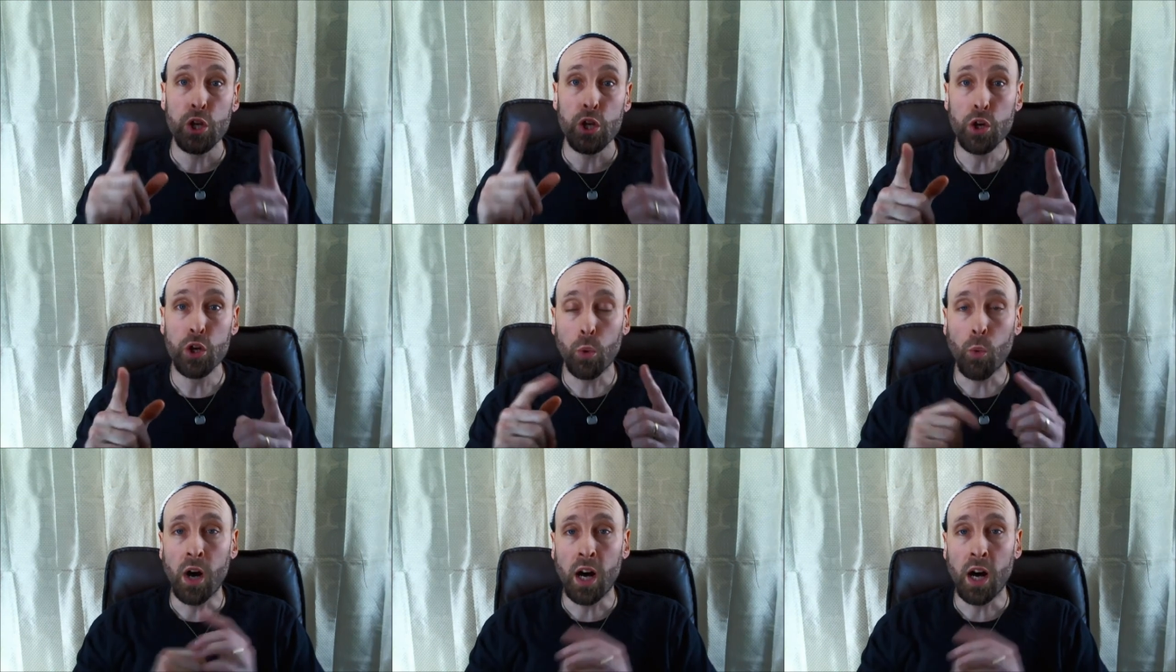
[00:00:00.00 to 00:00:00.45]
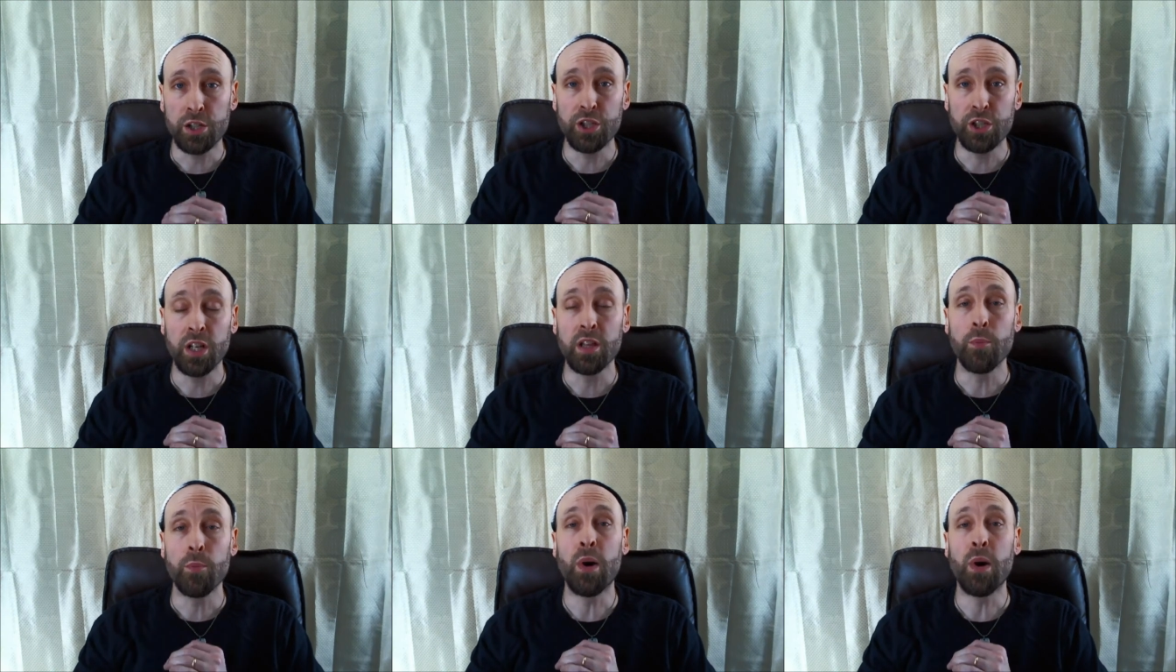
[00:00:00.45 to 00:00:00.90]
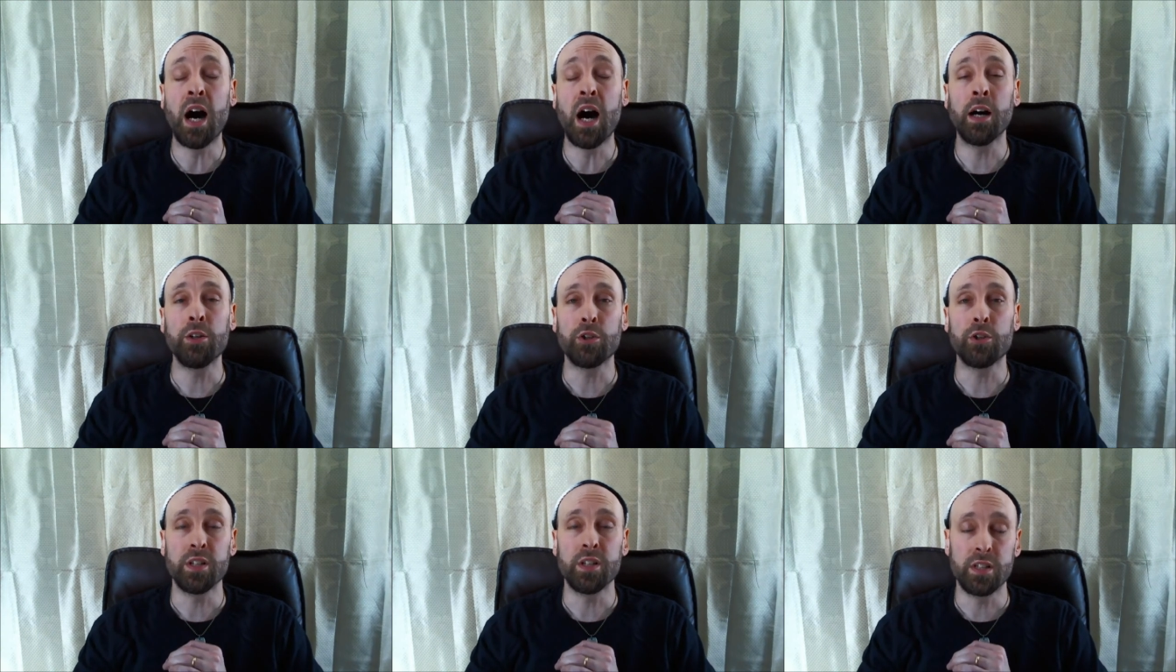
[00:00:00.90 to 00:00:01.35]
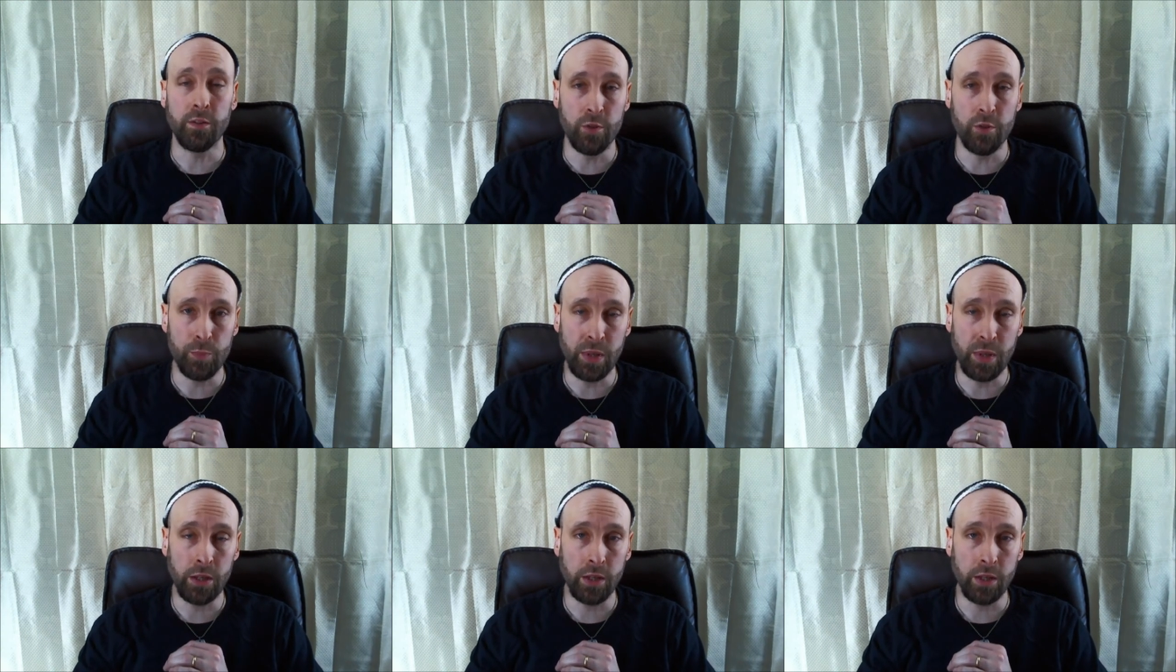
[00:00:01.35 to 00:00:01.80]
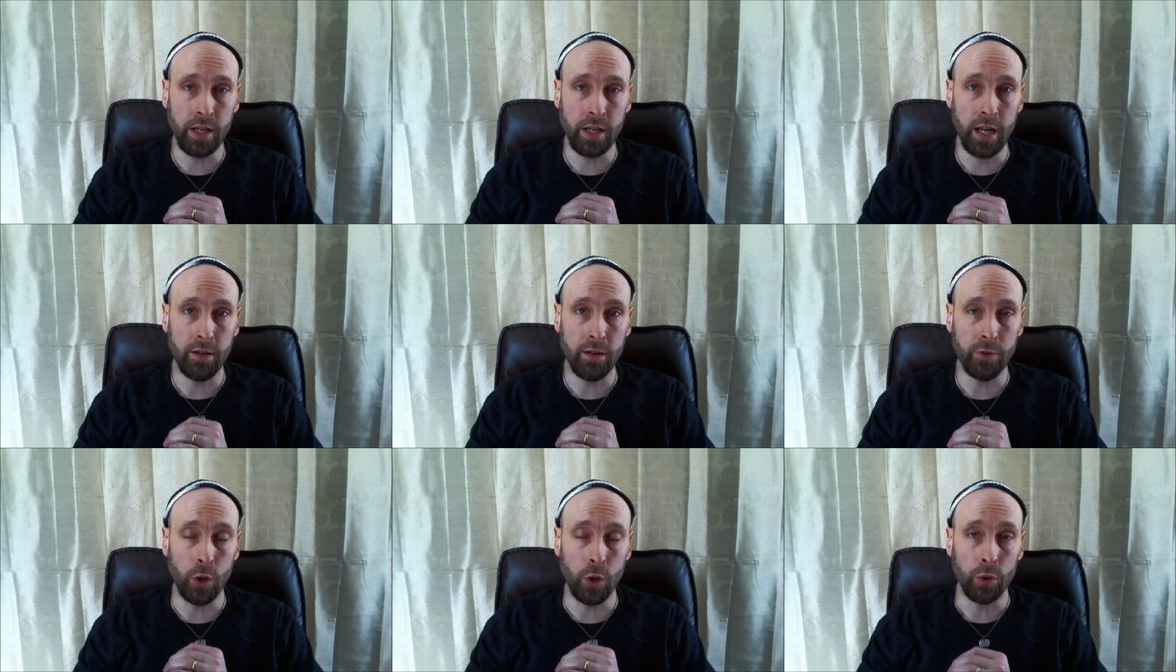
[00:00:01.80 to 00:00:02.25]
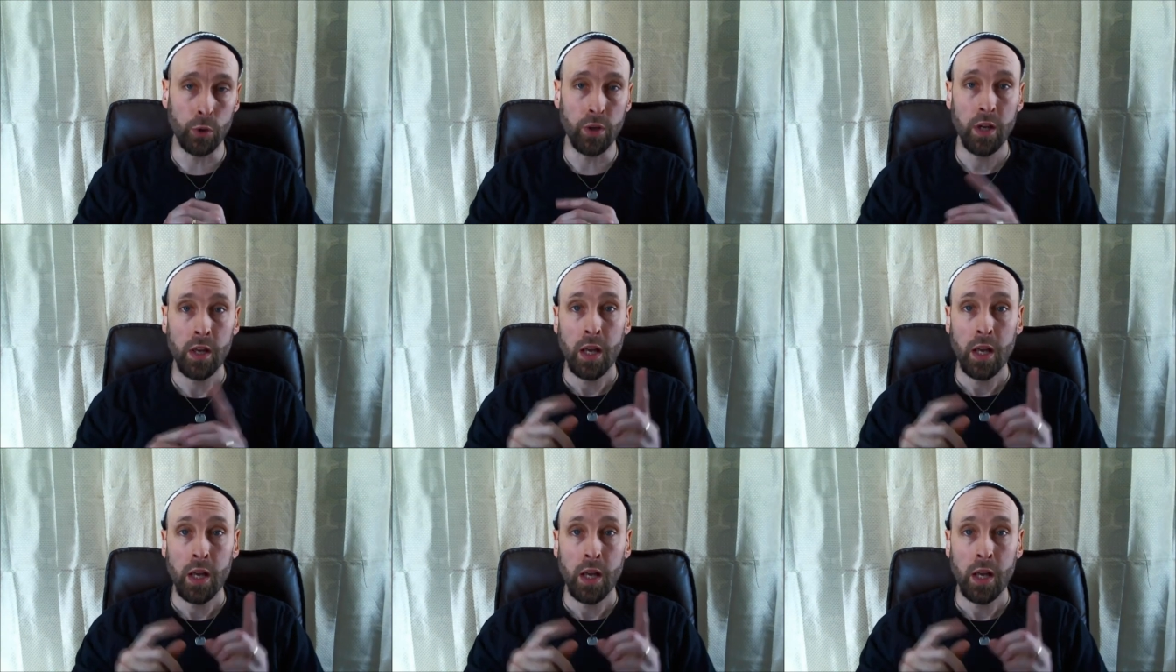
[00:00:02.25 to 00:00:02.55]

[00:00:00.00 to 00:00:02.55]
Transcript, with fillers: You're watching the Ponderings of the Pirkei Avot.